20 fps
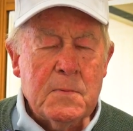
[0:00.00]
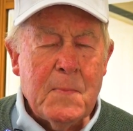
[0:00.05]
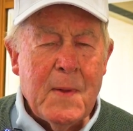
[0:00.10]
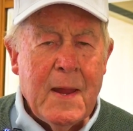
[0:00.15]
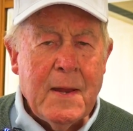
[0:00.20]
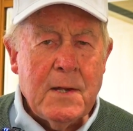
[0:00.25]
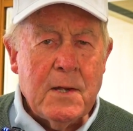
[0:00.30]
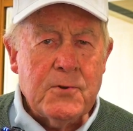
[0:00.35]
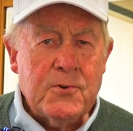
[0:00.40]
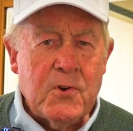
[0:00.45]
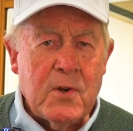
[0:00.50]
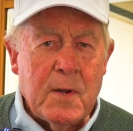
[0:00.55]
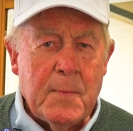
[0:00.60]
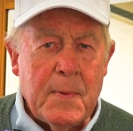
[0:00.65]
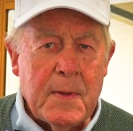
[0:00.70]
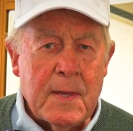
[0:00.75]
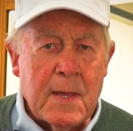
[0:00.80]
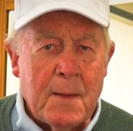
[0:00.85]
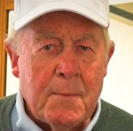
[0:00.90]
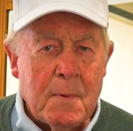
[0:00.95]
mandatory to
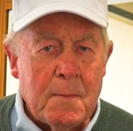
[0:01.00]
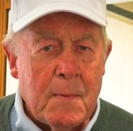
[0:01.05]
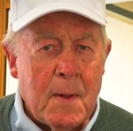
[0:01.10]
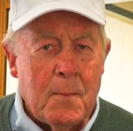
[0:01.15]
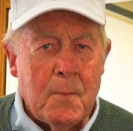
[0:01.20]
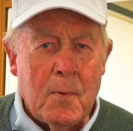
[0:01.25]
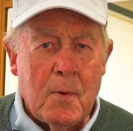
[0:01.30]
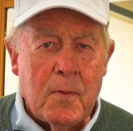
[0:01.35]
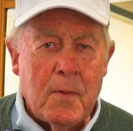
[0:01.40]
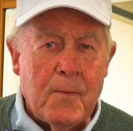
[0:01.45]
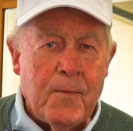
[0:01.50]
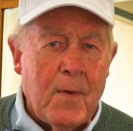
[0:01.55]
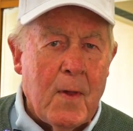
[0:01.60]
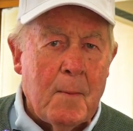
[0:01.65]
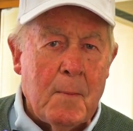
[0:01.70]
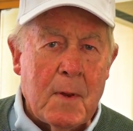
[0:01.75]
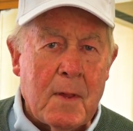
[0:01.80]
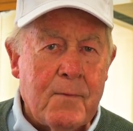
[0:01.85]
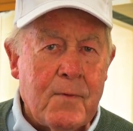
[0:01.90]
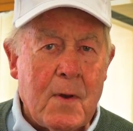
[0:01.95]
become a member of the
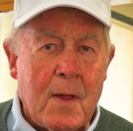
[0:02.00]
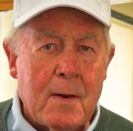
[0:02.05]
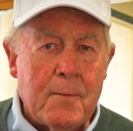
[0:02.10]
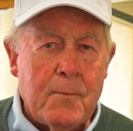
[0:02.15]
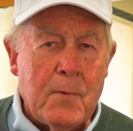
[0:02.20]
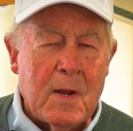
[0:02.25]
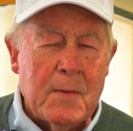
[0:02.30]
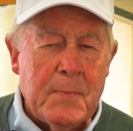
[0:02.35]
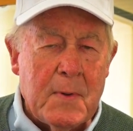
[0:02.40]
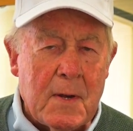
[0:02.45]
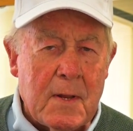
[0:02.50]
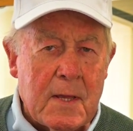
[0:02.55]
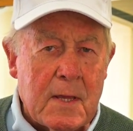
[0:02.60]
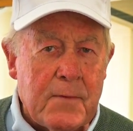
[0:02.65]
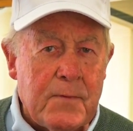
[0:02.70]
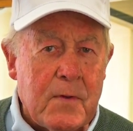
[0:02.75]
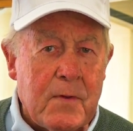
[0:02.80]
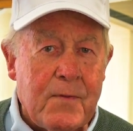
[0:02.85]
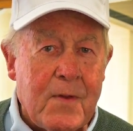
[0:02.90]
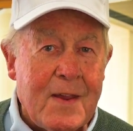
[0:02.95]
family of rugby
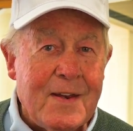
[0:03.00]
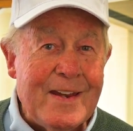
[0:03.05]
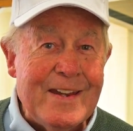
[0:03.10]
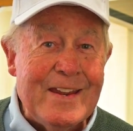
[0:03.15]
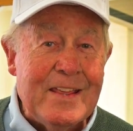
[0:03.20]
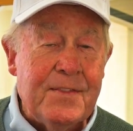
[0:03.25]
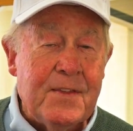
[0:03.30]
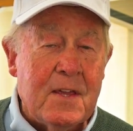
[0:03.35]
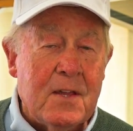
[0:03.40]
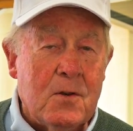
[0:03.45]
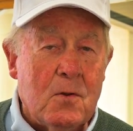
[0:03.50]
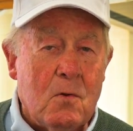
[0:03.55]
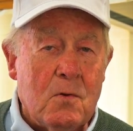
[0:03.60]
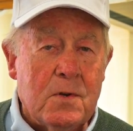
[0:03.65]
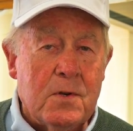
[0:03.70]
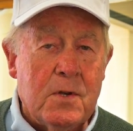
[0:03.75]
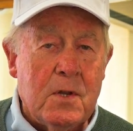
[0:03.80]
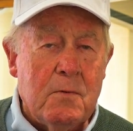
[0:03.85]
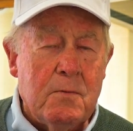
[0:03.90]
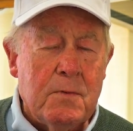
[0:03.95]
league if you've had anything at
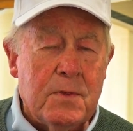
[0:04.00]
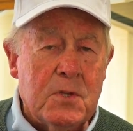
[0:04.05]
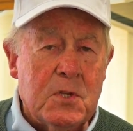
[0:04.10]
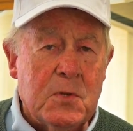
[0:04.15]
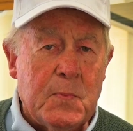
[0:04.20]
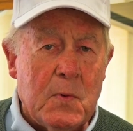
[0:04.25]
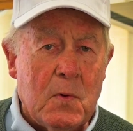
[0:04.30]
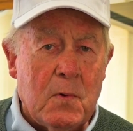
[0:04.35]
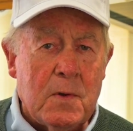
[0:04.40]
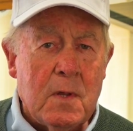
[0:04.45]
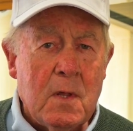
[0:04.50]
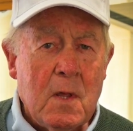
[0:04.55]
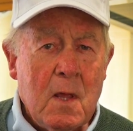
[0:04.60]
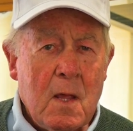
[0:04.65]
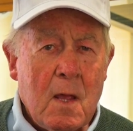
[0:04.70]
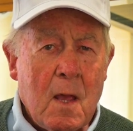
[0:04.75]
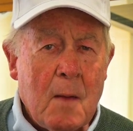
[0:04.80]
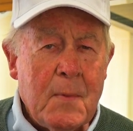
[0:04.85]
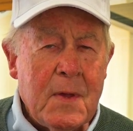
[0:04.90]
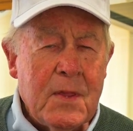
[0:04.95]
all to do with the sport.
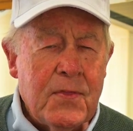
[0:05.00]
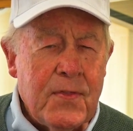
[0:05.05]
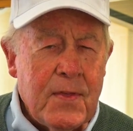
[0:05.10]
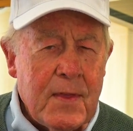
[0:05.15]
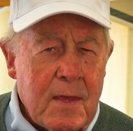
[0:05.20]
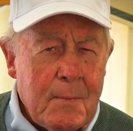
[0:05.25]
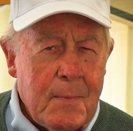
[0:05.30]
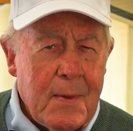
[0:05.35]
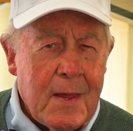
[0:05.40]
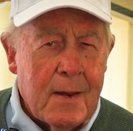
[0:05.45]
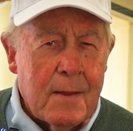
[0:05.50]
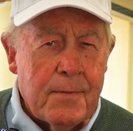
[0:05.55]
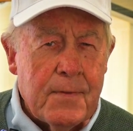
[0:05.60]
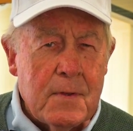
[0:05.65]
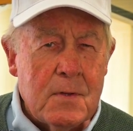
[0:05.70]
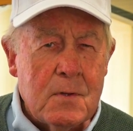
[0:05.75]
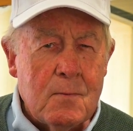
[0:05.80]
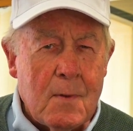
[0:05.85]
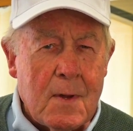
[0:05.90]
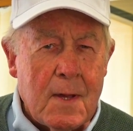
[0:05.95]
I mean, think about it
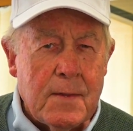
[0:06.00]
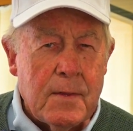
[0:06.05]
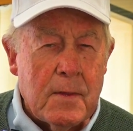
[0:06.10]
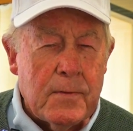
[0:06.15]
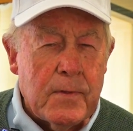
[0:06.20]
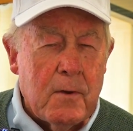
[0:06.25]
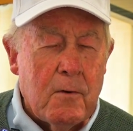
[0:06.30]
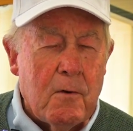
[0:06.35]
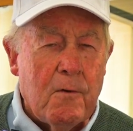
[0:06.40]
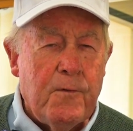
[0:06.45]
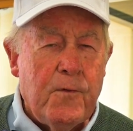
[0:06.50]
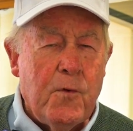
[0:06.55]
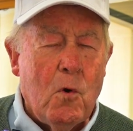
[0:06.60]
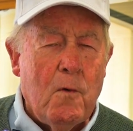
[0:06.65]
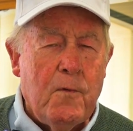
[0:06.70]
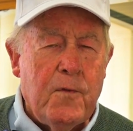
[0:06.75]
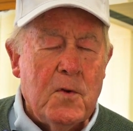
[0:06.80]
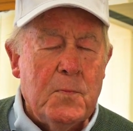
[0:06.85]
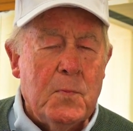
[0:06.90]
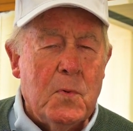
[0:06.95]
this way, that there are
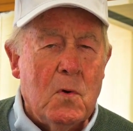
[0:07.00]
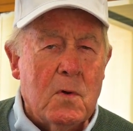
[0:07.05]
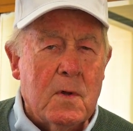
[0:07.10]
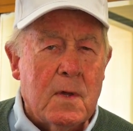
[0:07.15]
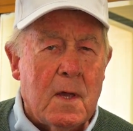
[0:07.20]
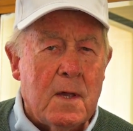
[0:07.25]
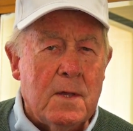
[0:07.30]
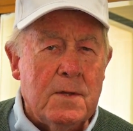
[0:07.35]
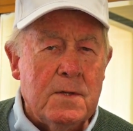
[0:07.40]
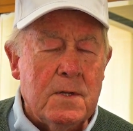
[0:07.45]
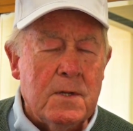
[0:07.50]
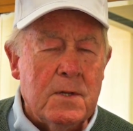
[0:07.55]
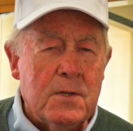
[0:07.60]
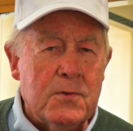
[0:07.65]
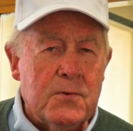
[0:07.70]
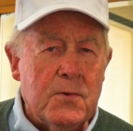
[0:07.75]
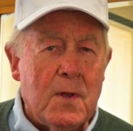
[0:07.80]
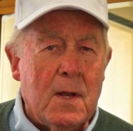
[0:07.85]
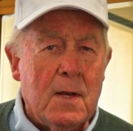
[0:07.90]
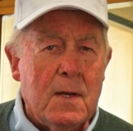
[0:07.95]
4 football codes in
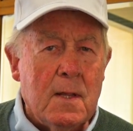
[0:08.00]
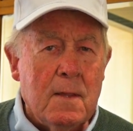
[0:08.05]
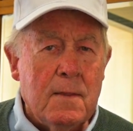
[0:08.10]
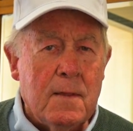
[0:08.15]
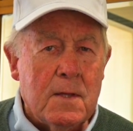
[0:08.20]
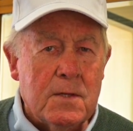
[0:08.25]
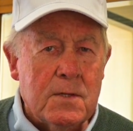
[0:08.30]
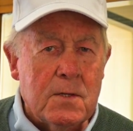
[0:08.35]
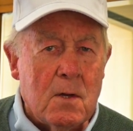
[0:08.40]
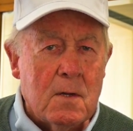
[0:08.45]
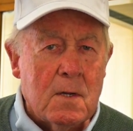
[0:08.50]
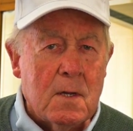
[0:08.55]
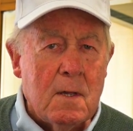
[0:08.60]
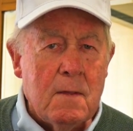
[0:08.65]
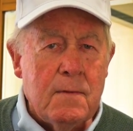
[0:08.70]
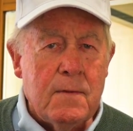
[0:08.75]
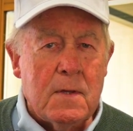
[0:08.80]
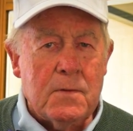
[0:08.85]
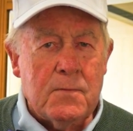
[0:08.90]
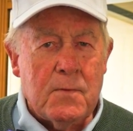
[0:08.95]
Australia. There's
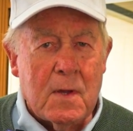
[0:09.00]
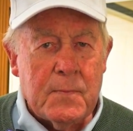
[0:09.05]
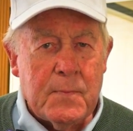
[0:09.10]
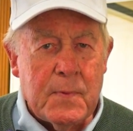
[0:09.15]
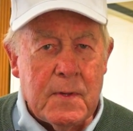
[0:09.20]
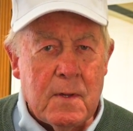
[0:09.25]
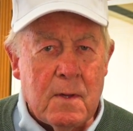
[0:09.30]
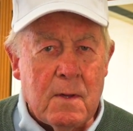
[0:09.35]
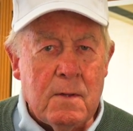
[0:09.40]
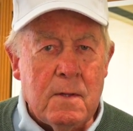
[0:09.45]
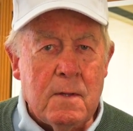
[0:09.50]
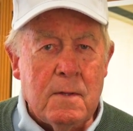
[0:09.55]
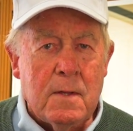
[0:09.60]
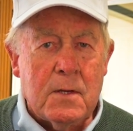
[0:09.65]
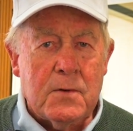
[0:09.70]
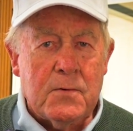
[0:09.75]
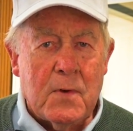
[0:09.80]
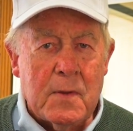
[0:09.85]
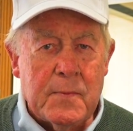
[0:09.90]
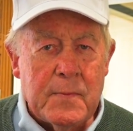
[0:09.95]
soccer, there's rugby union,
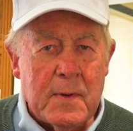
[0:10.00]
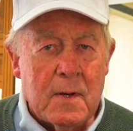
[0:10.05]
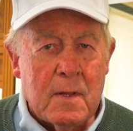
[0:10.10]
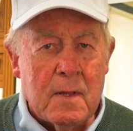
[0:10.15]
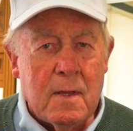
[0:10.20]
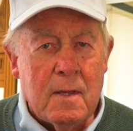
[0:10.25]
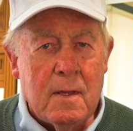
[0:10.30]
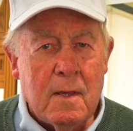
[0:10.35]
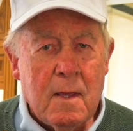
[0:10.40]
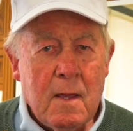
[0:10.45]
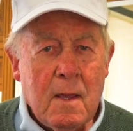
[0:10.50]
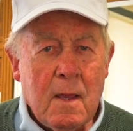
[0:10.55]
there's rugby league,